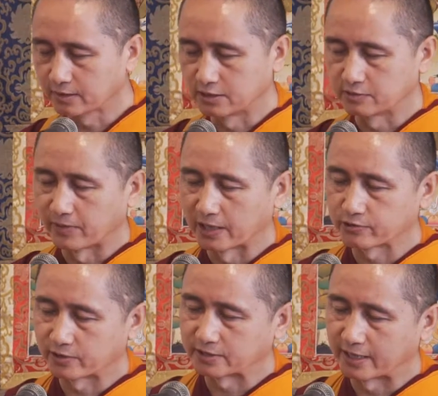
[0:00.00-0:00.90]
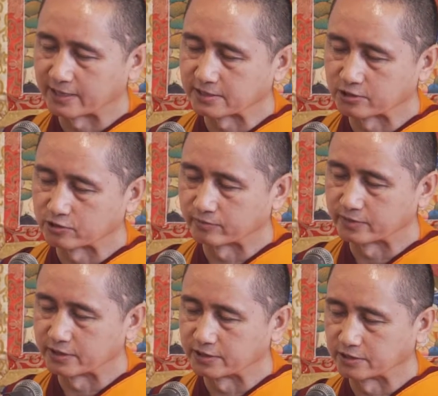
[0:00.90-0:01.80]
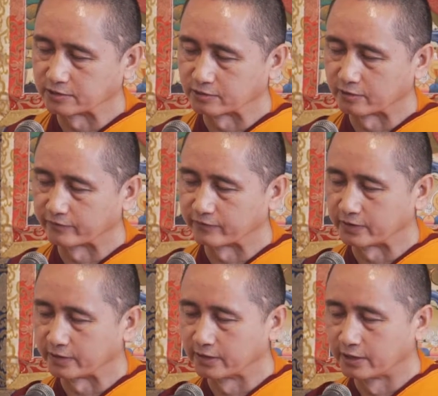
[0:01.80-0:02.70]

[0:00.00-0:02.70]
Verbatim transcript: This mantra is the essence of teachings of the